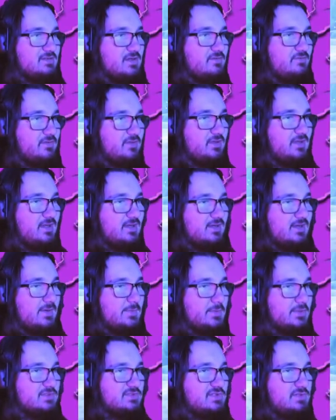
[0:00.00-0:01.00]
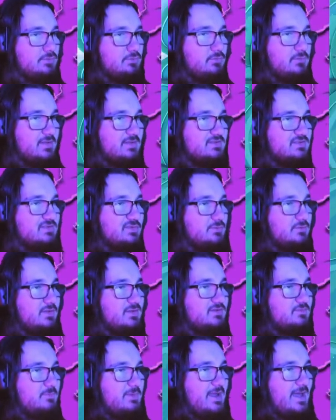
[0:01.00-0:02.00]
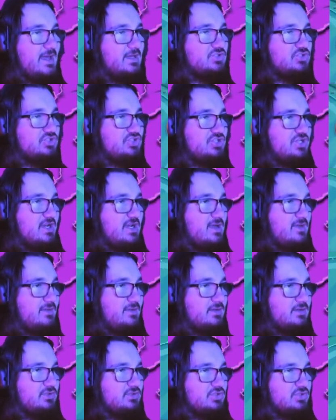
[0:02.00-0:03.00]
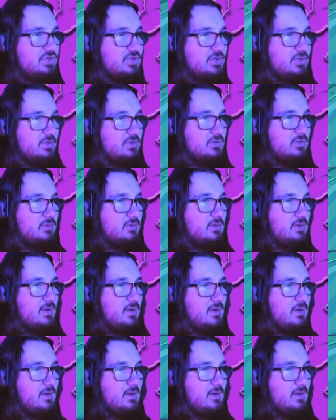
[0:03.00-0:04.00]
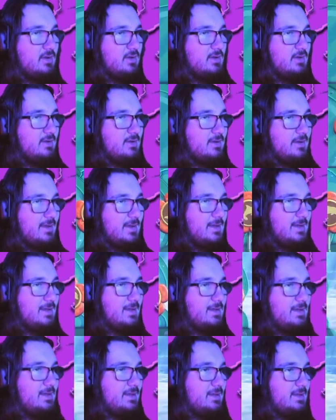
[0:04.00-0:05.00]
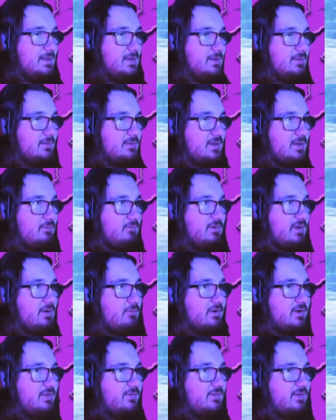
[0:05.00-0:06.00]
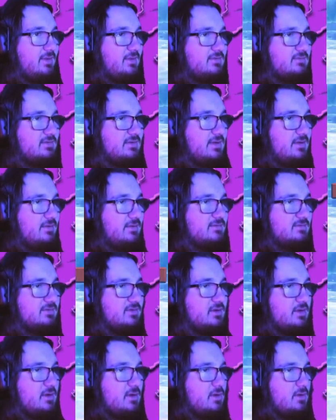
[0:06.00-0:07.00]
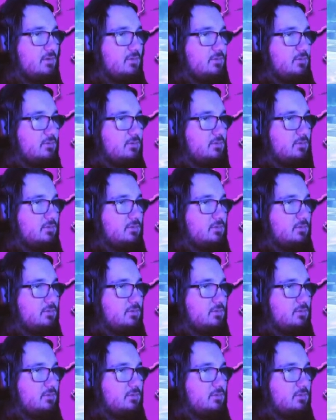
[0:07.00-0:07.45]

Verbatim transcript: Dolphin Kick number two. Let's do this badge challenge. Uh, okay, we got one of these. Now let's go.